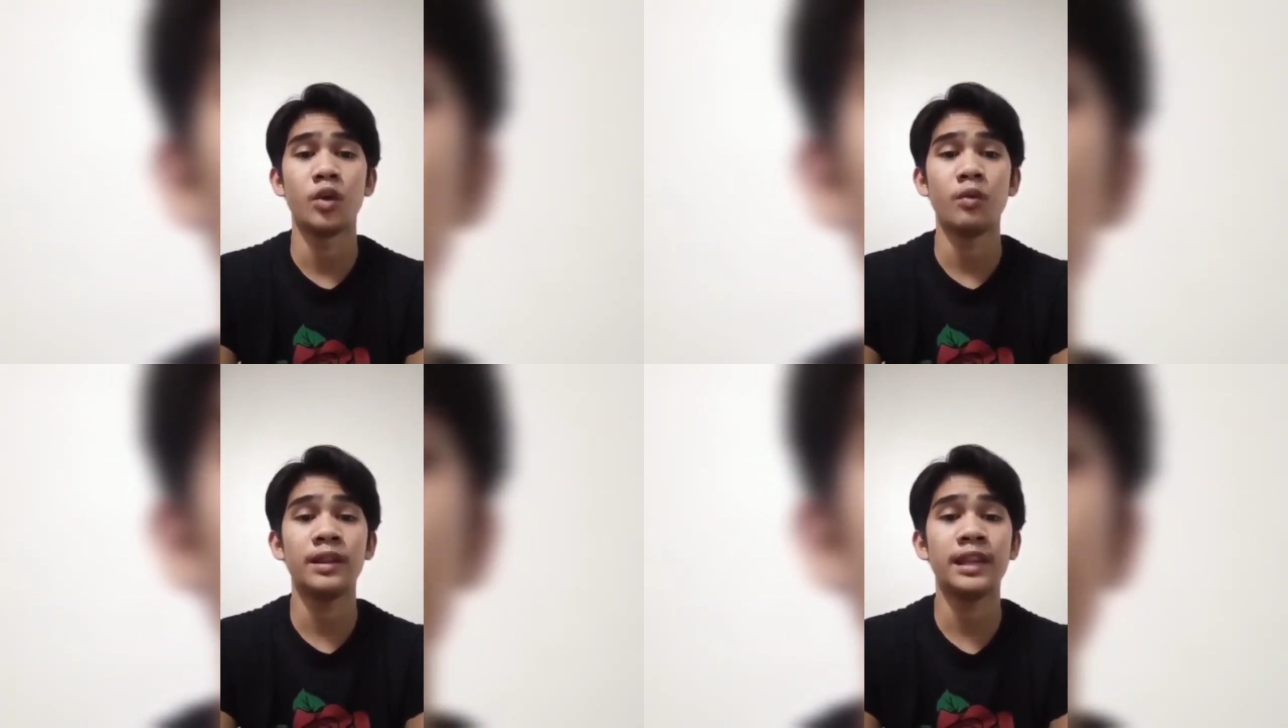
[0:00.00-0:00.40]

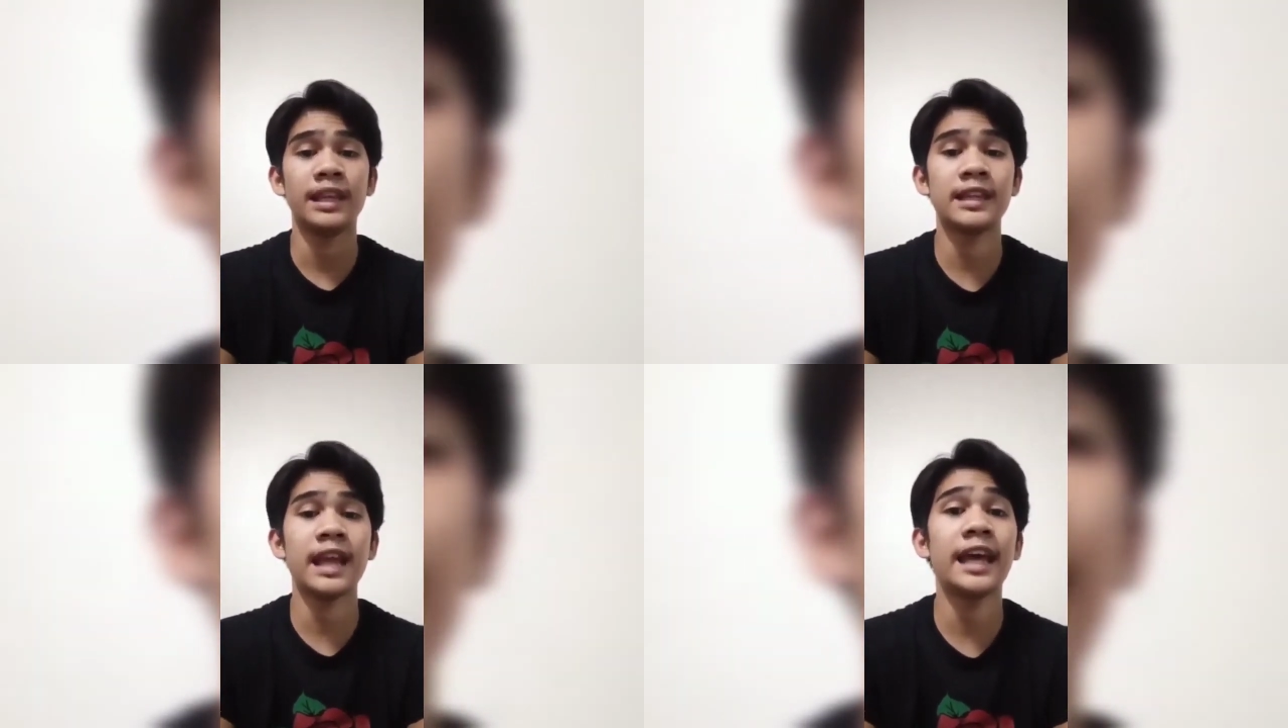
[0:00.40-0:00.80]
with
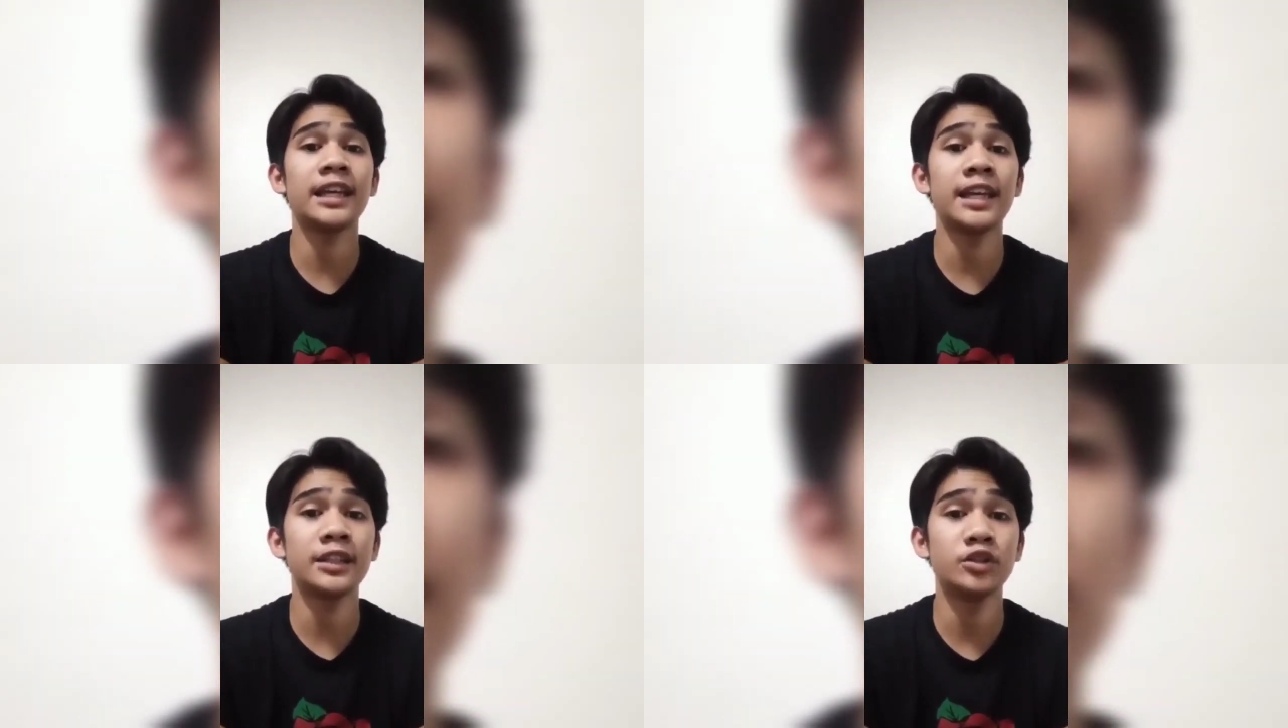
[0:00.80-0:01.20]
it I
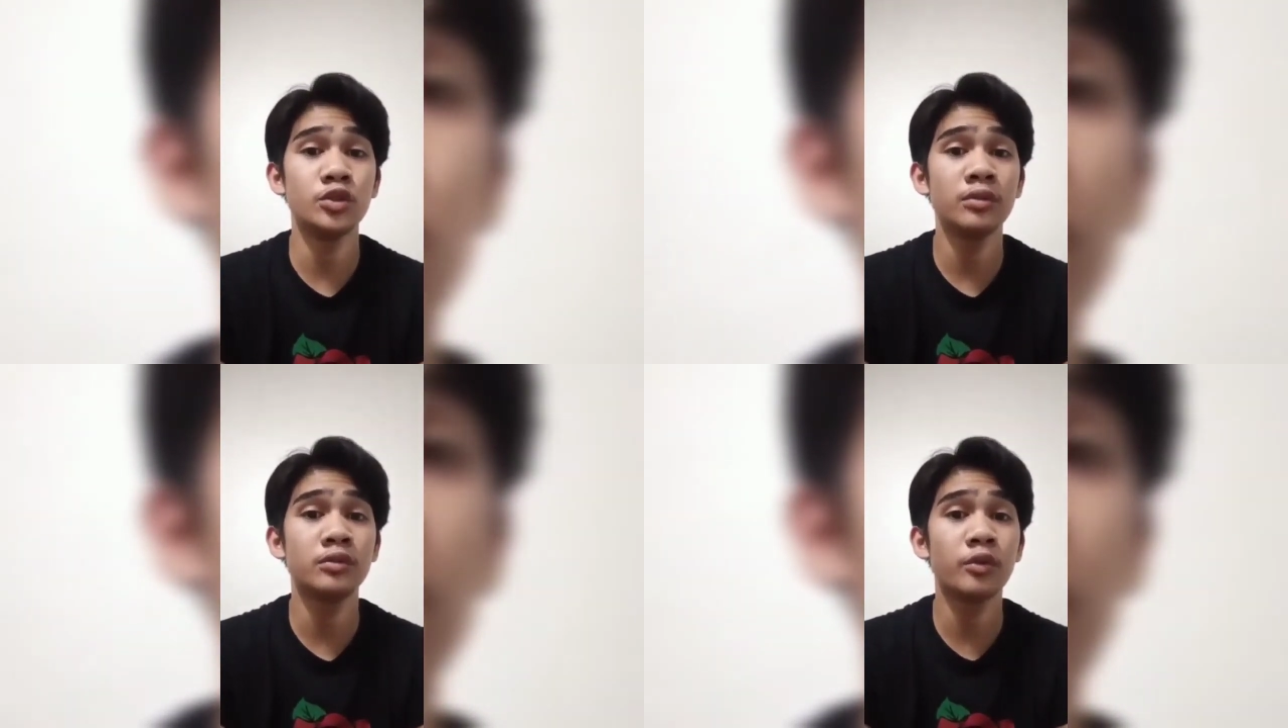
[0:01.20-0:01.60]
can
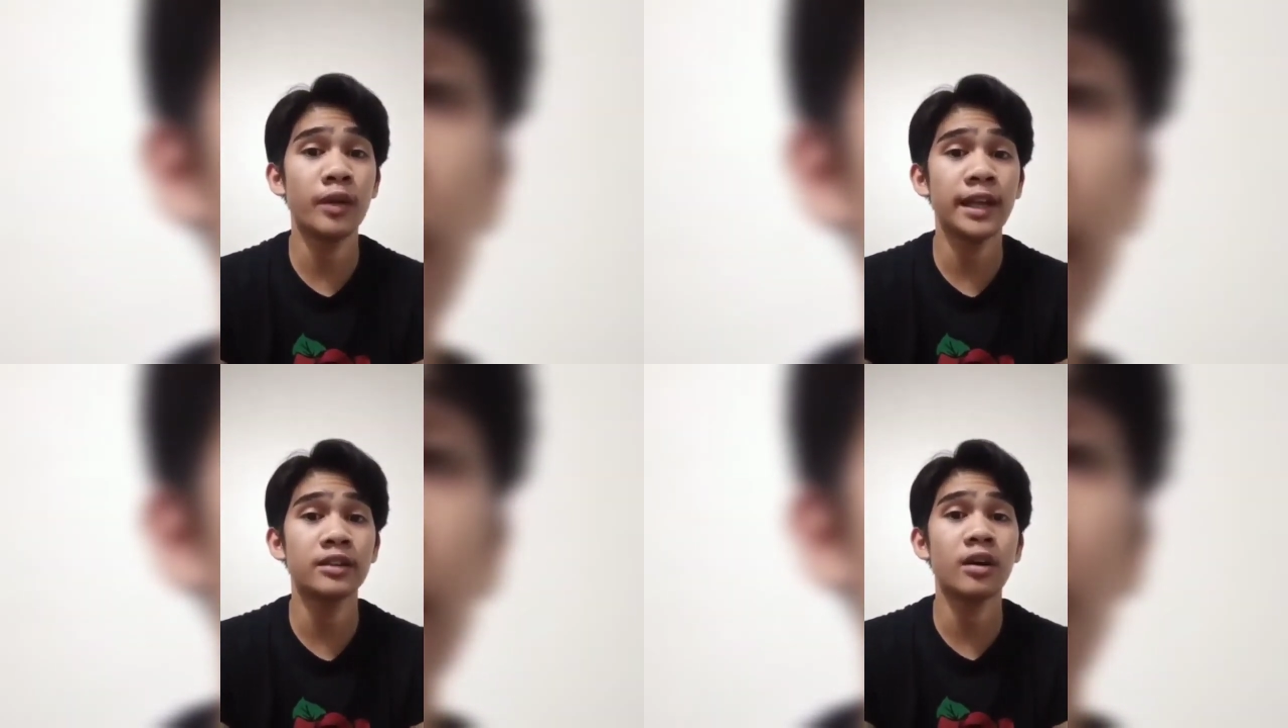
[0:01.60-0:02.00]
do great